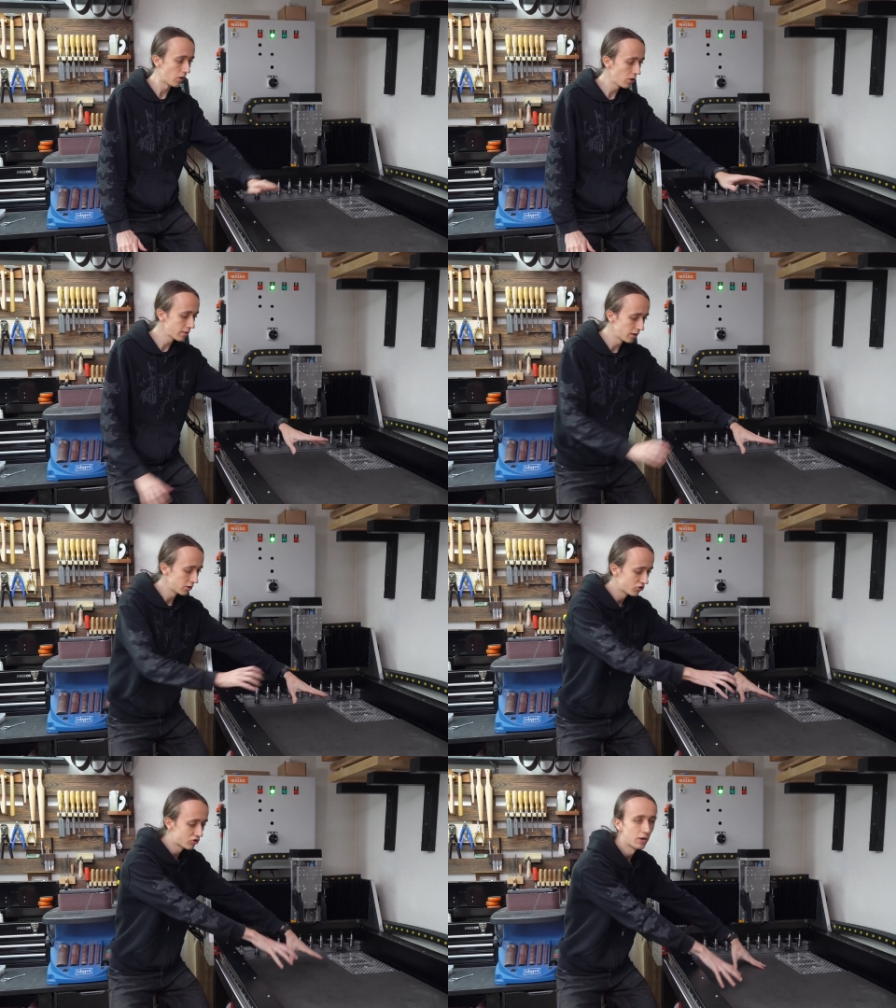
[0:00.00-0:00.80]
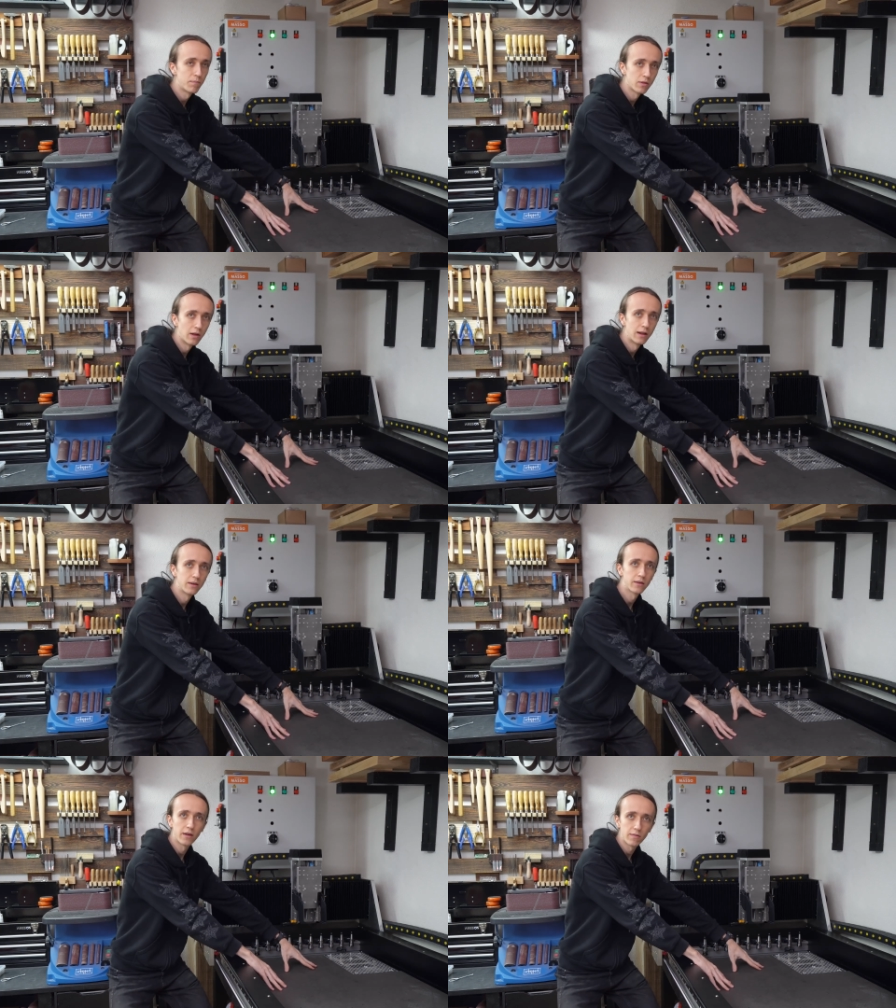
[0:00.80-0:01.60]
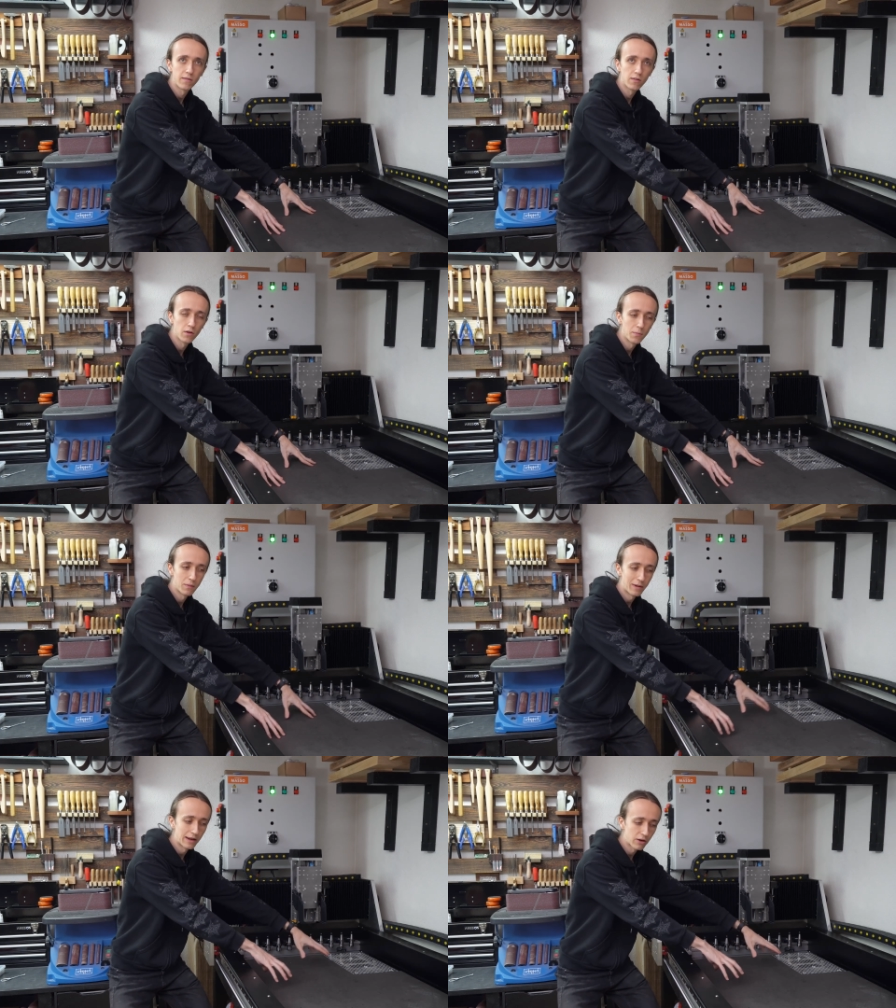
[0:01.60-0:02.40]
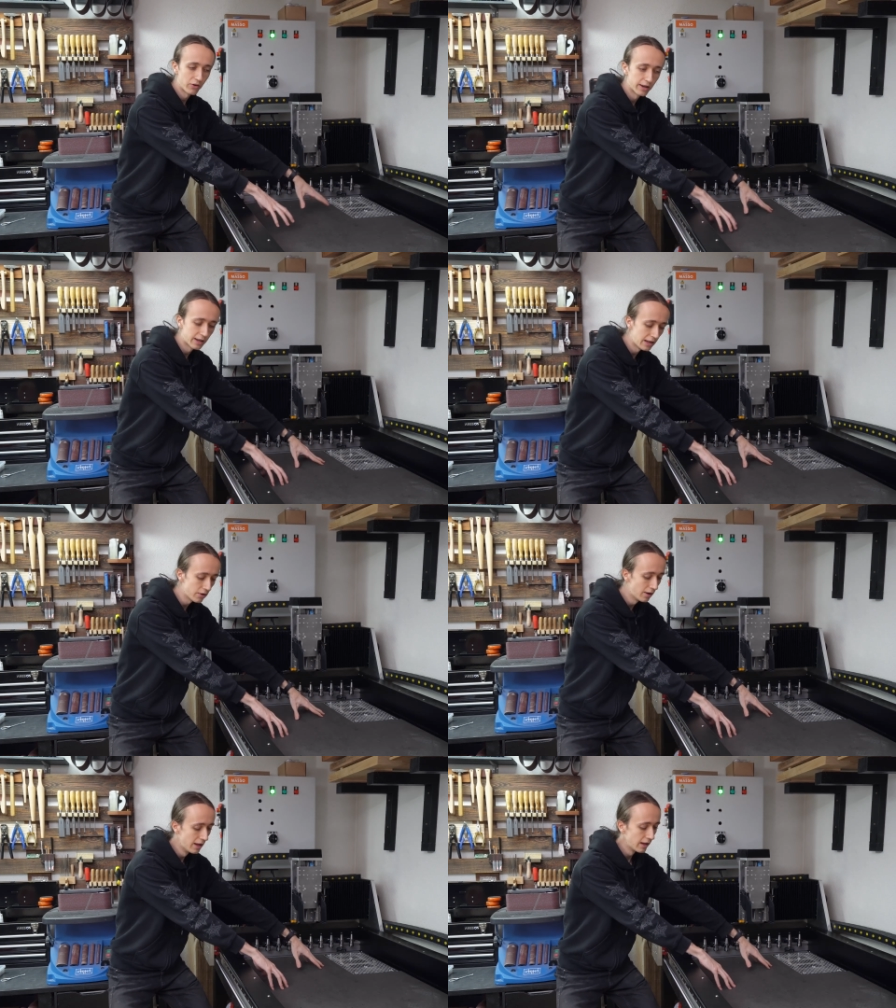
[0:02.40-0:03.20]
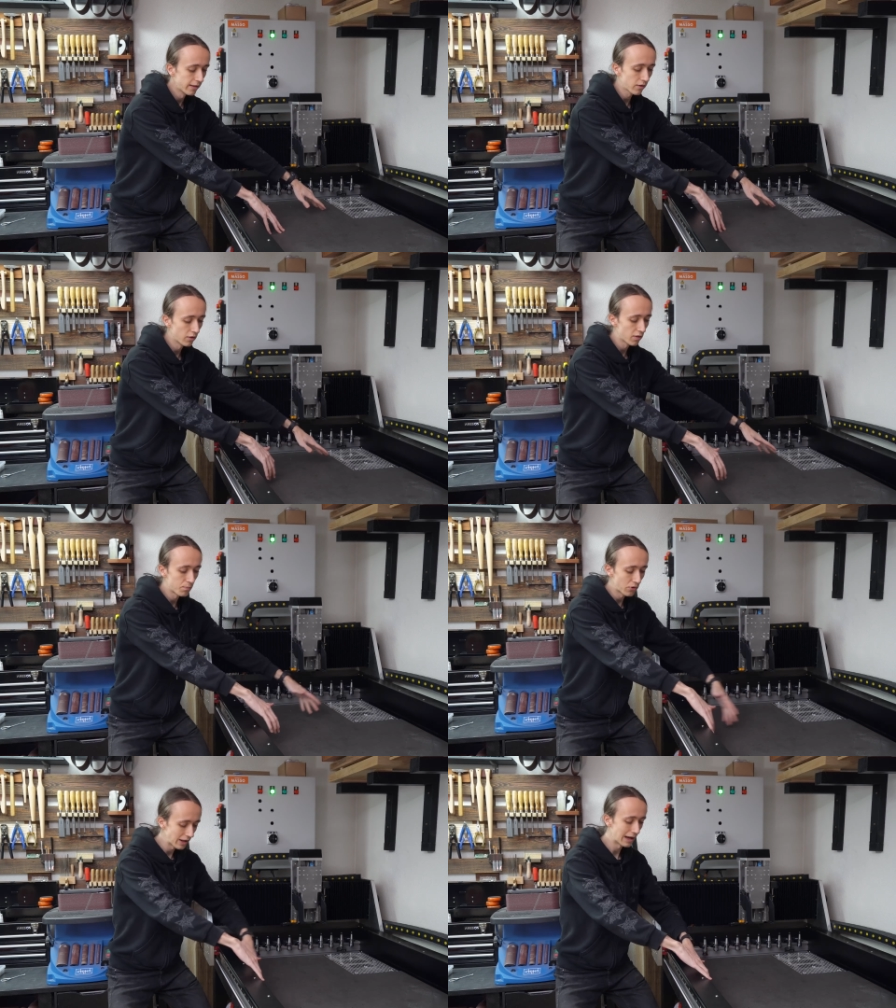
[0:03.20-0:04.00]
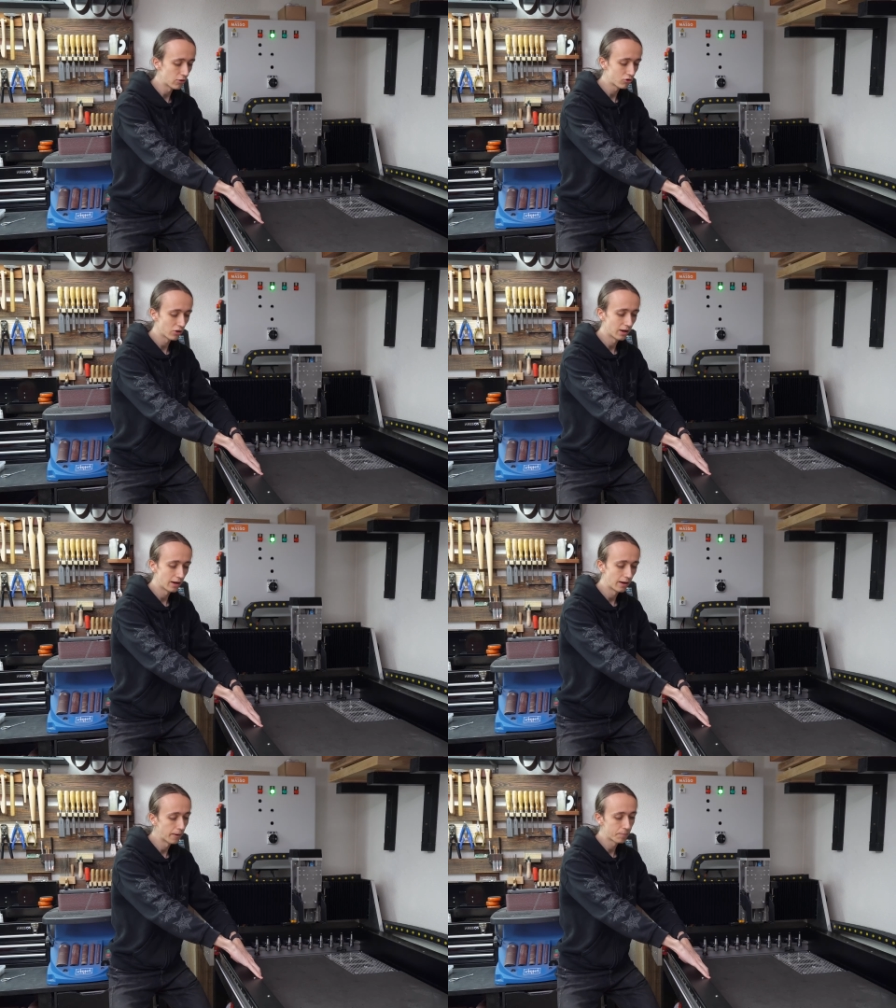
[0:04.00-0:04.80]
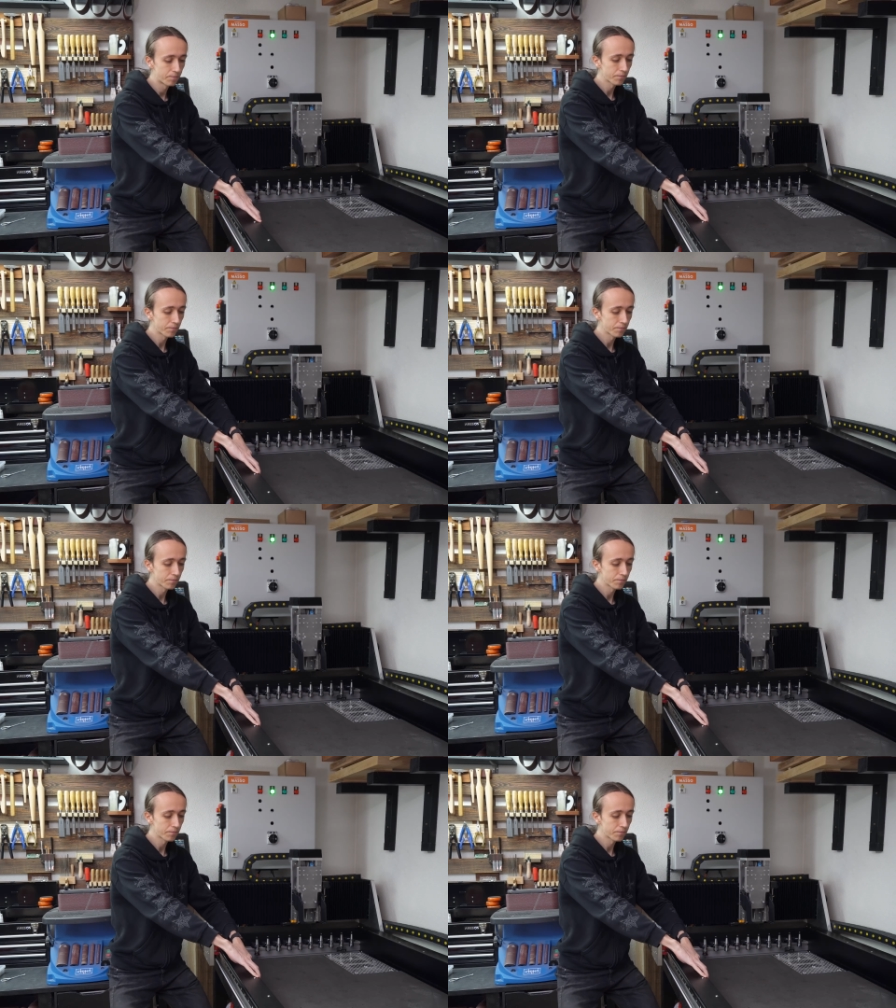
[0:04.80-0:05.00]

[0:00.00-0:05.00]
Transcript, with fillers: All the chips and dust is going to be mainly created here. It's going to spray out uh,